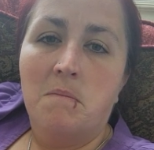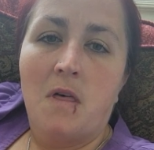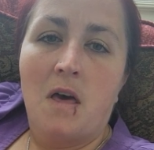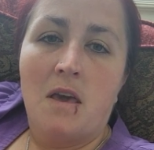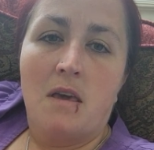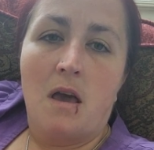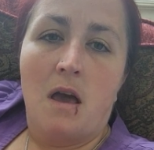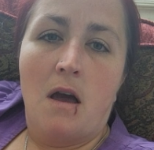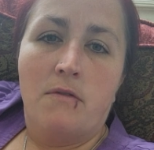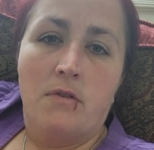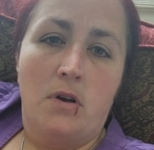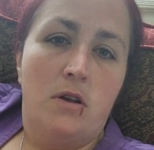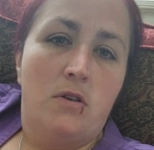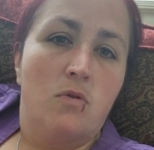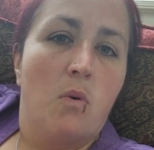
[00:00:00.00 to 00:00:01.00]
Like
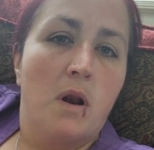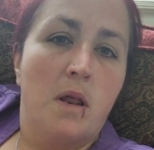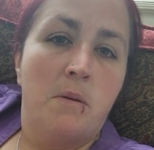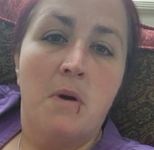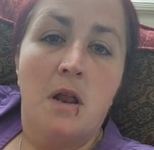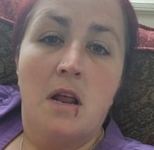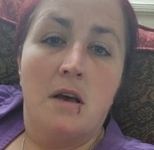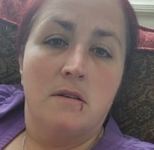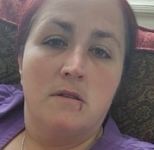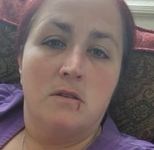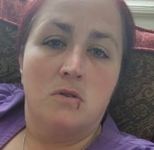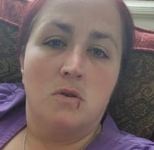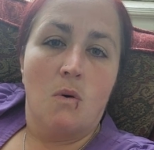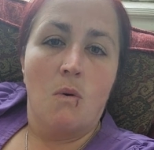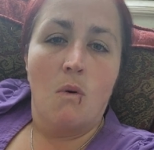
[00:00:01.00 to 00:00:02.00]
every 20
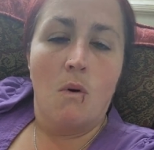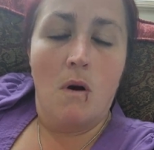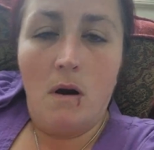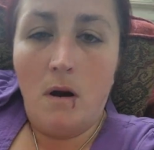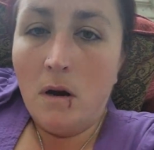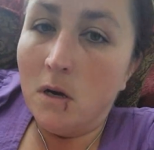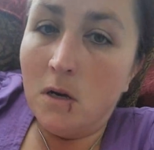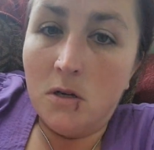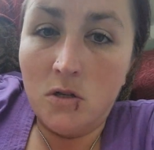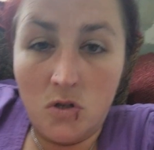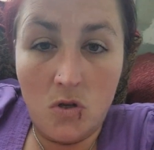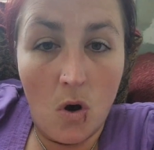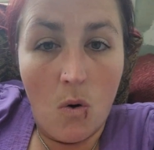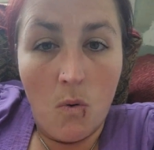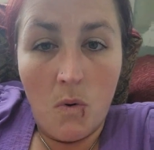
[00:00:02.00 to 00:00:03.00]
minutes or
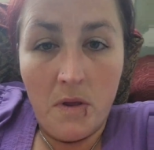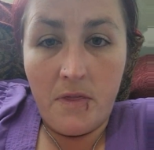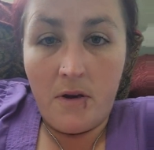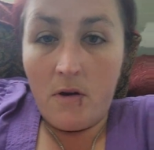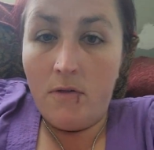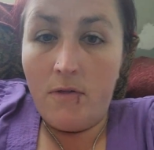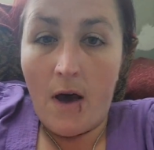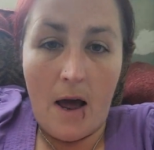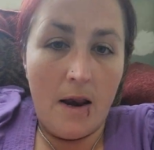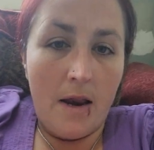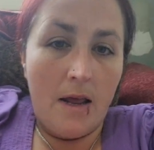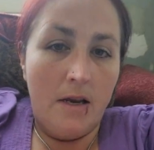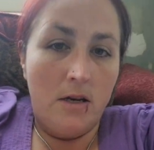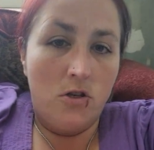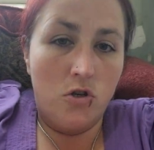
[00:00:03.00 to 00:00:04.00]
so when they're that
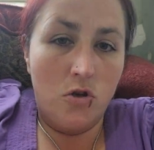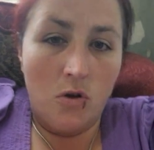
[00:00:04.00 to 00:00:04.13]
age,